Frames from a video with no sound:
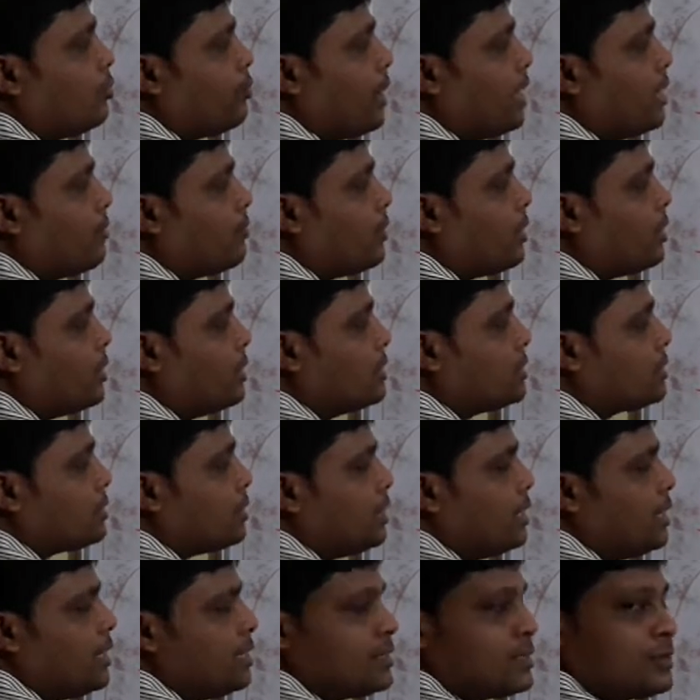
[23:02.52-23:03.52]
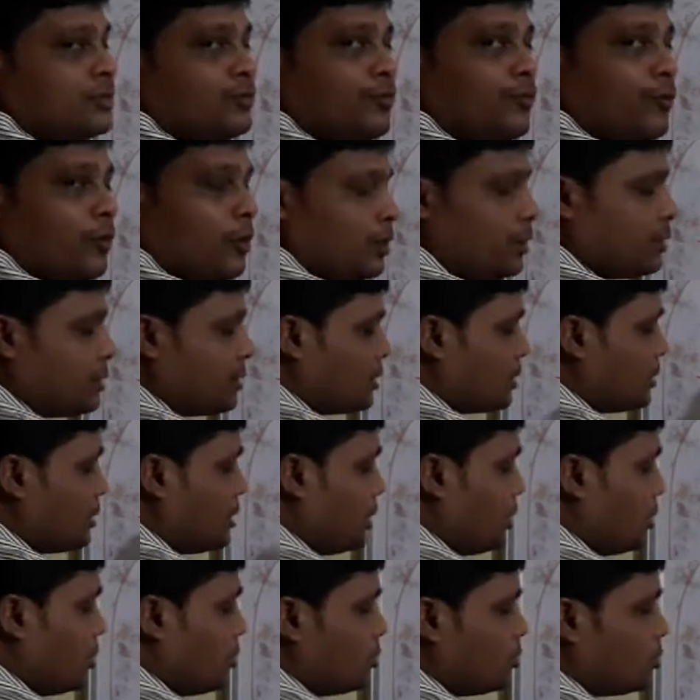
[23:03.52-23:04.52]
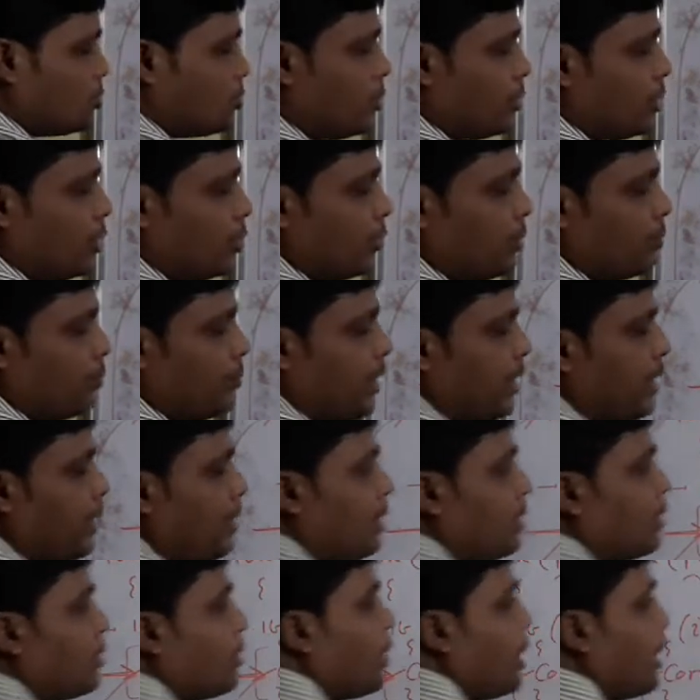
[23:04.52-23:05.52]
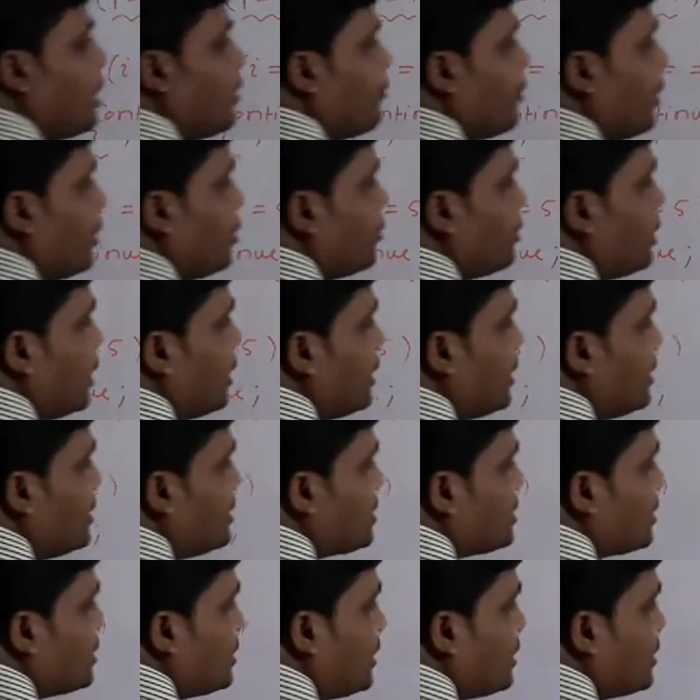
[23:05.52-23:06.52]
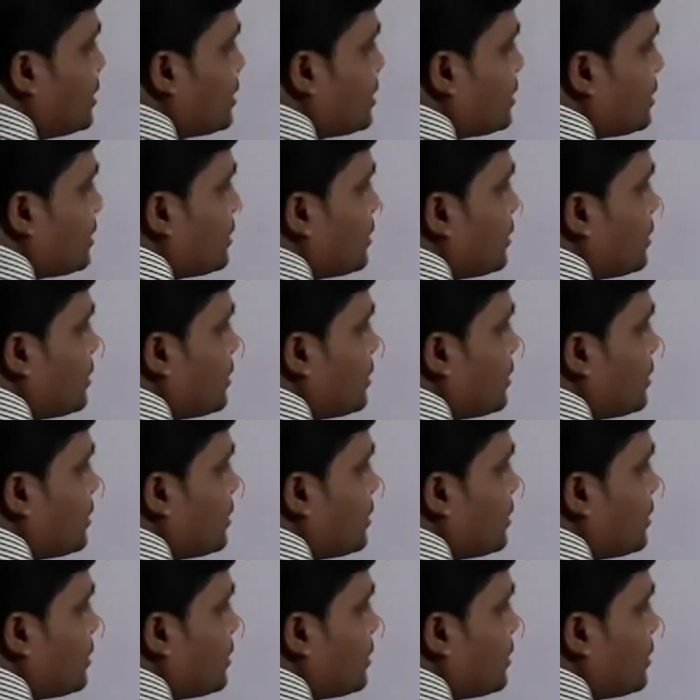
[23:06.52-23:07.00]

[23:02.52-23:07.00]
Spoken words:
5, condition is false. So it will print the I value, that is 6.